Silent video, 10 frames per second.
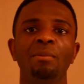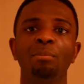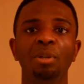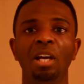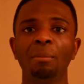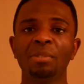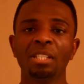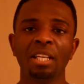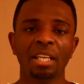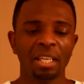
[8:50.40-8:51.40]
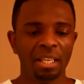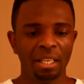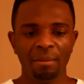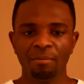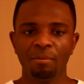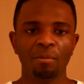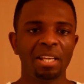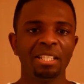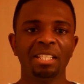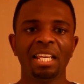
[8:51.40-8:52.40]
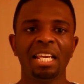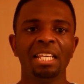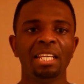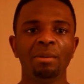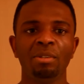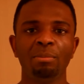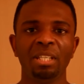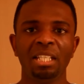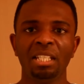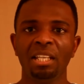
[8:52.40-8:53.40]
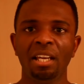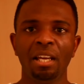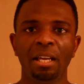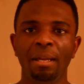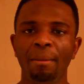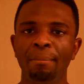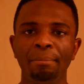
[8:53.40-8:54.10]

pull-ups. Wednesday it would be a